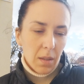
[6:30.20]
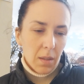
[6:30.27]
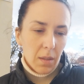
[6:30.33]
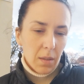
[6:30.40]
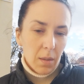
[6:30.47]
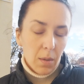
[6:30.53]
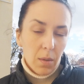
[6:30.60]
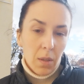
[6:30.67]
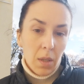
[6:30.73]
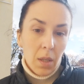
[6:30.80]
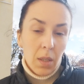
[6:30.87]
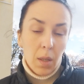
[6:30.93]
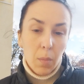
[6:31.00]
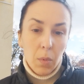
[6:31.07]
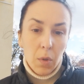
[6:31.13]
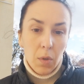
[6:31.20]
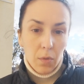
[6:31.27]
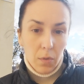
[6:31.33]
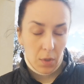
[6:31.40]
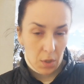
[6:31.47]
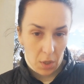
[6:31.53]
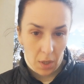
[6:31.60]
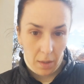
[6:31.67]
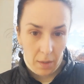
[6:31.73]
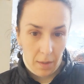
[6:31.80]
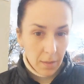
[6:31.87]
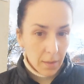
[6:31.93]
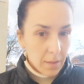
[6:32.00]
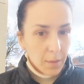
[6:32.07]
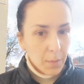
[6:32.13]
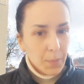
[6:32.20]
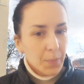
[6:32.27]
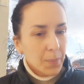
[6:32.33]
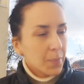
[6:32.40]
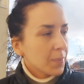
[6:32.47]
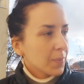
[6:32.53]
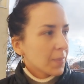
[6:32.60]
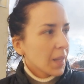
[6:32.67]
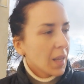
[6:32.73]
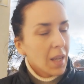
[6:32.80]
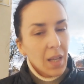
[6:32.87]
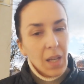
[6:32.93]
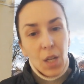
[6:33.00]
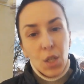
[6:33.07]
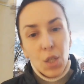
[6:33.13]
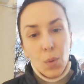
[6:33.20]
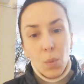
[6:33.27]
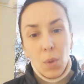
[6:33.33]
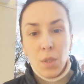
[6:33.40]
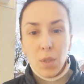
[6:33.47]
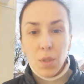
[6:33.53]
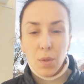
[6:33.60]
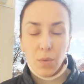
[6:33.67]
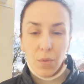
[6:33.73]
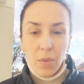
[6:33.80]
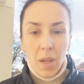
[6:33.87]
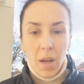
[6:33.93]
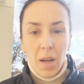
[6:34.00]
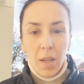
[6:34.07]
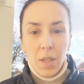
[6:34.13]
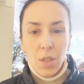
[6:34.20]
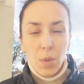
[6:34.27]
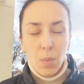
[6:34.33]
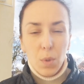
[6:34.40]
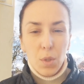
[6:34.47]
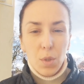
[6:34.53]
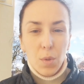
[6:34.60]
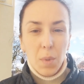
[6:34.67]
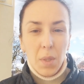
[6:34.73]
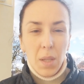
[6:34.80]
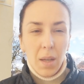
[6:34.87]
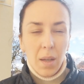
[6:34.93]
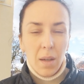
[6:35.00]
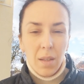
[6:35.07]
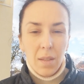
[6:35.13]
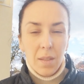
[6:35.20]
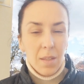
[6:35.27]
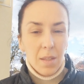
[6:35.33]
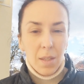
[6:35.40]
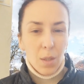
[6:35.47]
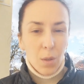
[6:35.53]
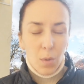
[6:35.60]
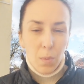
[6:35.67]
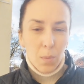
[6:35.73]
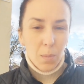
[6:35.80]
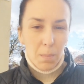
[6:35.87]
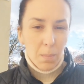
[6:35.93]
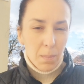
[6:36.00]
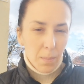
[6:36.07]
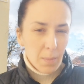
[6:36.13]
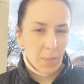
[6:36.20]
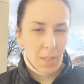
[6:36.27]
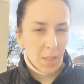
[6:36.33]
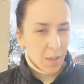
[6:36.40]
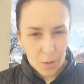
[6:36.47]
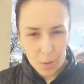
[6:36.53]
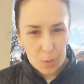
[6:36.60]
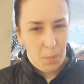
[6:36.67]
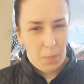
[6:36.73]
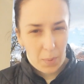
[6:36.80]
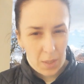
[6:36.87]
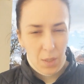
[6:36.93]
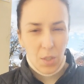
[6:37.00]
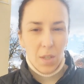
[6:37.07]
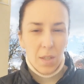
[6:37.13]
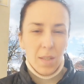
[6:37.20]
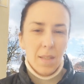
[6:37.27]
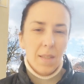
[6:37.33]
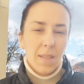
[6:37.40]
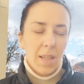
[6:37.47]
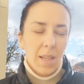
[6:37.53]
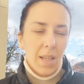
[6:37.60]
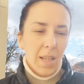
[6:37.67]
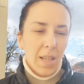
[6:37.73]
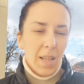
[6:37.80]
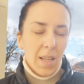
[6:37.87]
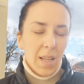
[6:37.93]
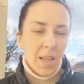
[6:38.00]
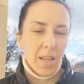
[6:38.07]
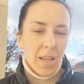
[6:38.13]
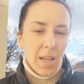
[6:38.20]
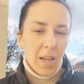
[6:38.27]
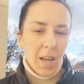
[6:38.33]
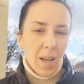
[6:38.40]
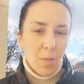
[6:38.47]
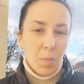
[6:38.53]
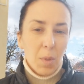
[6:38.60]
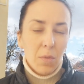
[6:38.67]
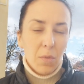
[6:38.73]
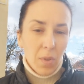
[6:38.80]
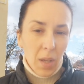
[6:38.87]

So there are a number of vaginas. She wants to fly, she wants to be like us. No bitches. I've been